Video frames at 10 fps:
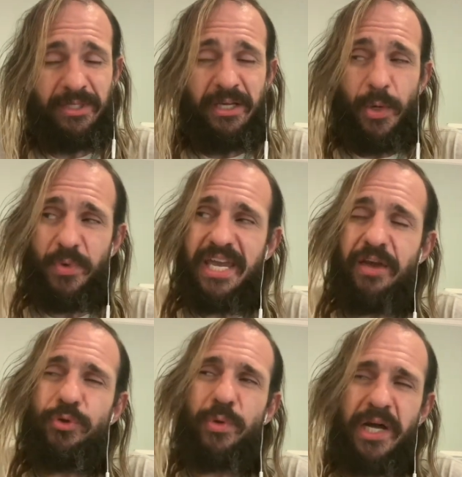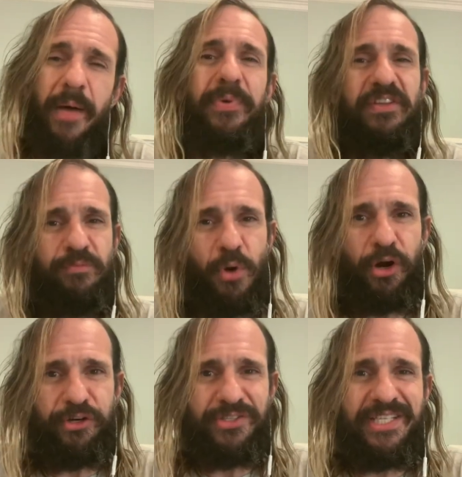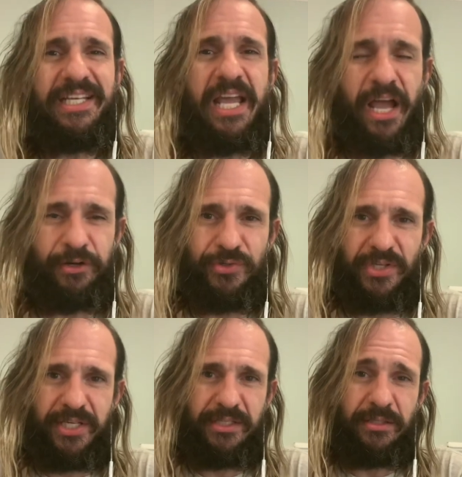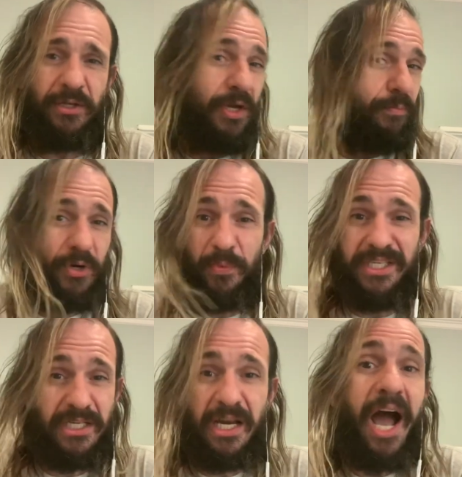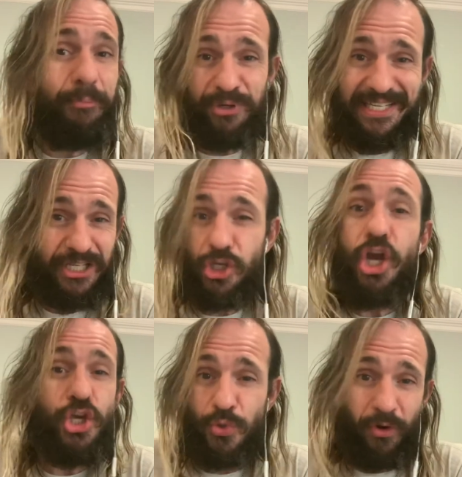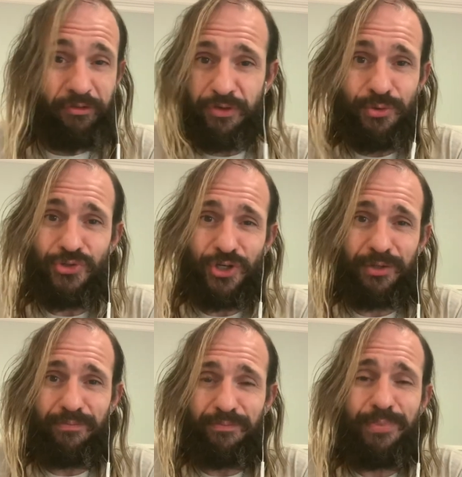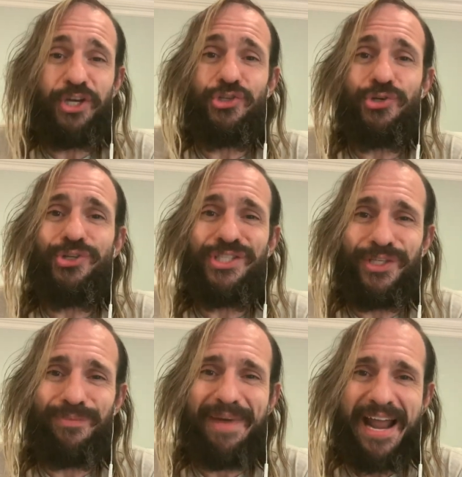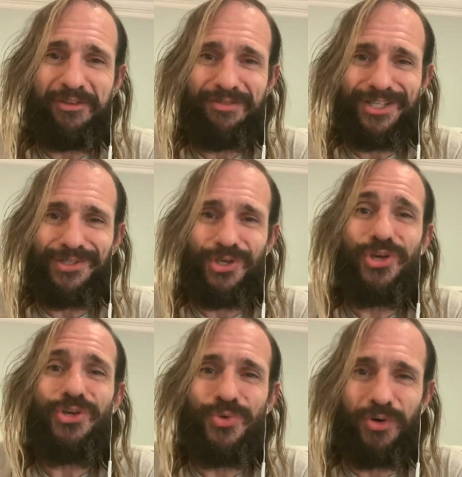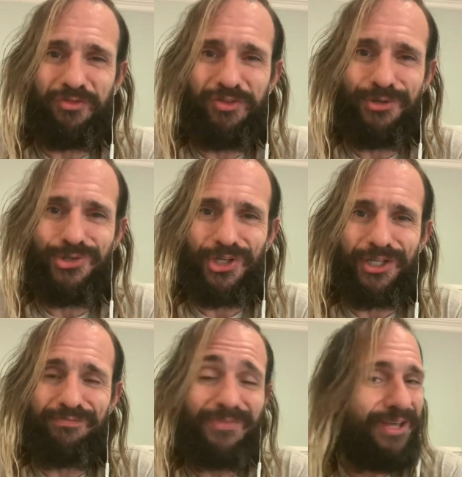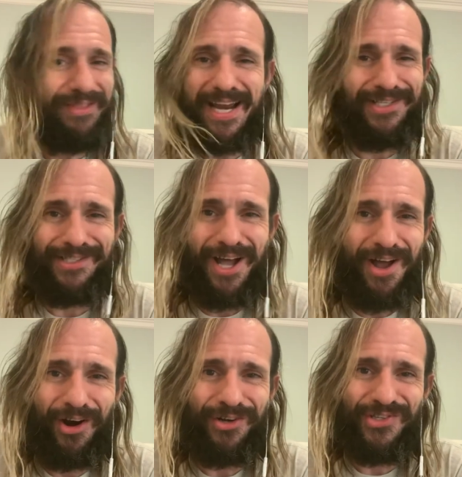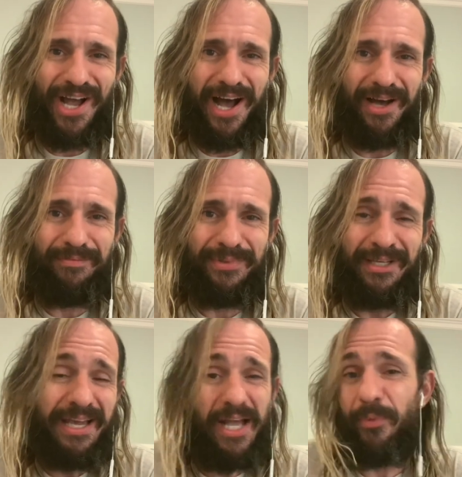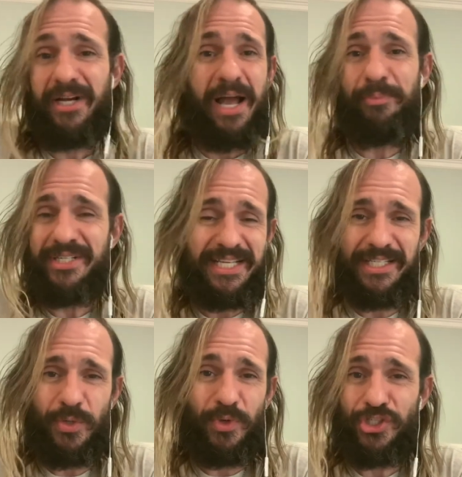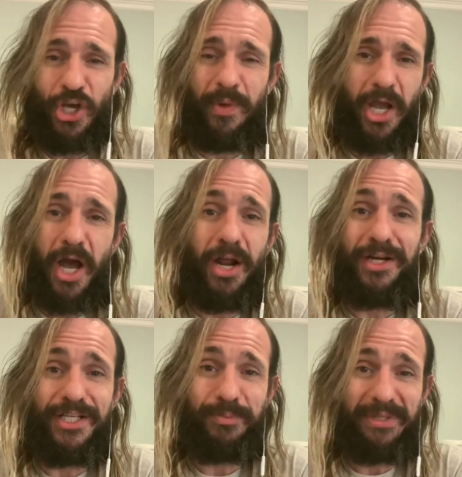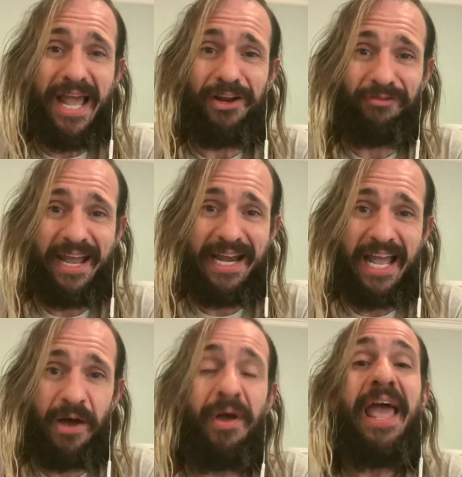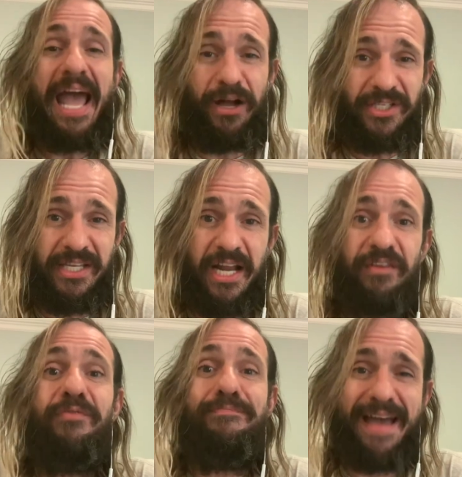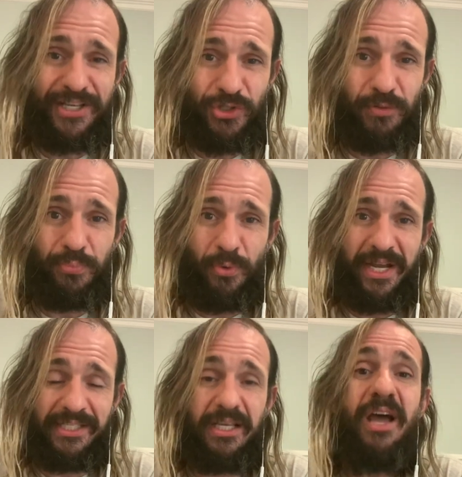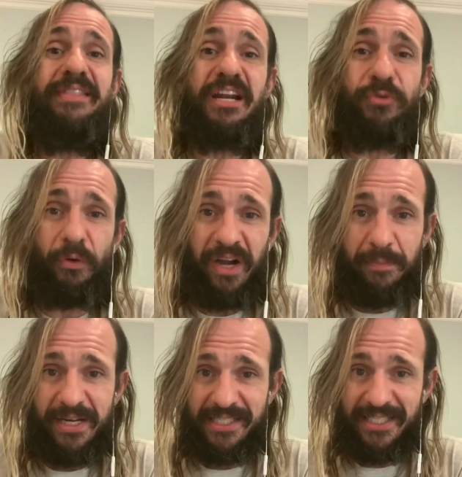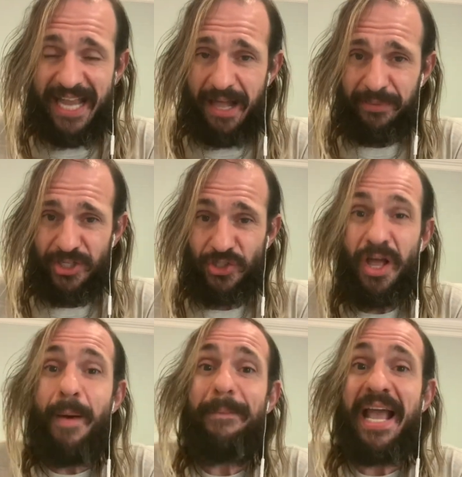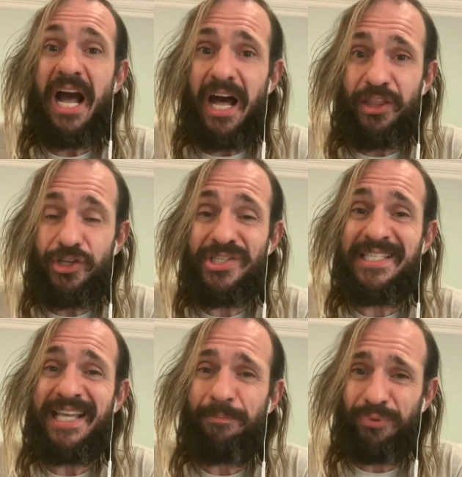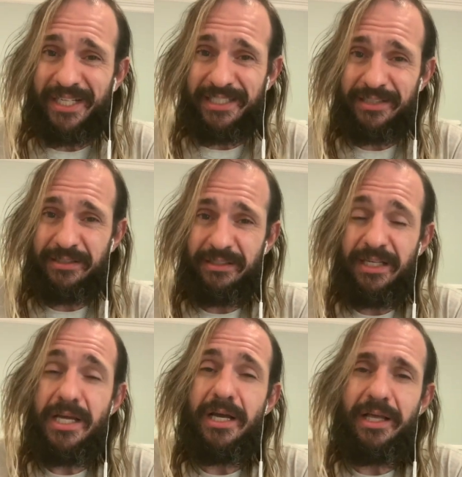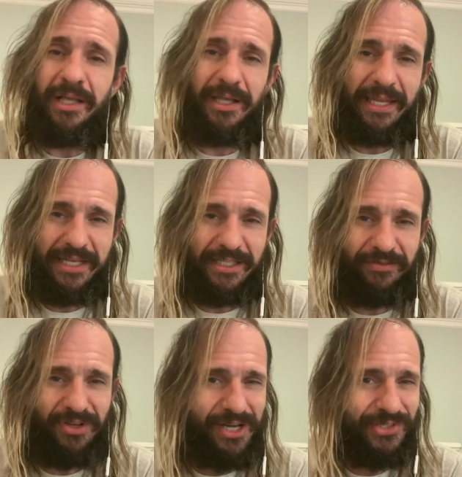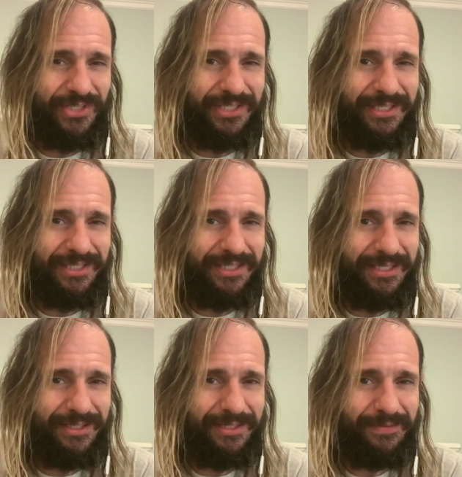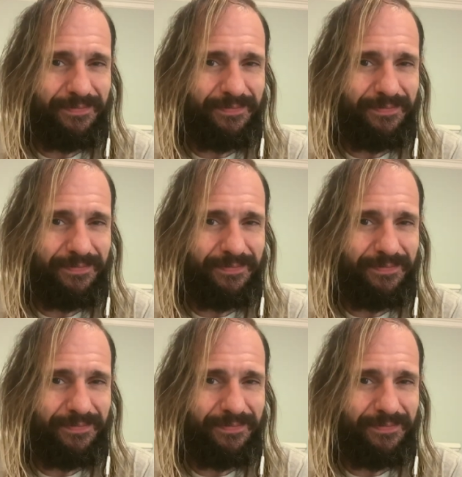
We gave you a couple of markers in the energies, but we did not predict your future because you're still manifesting your future. That is not our job. And we're not predicting what's going on this planet right now outside of master points that have already been established by other separate collective consciousnesses.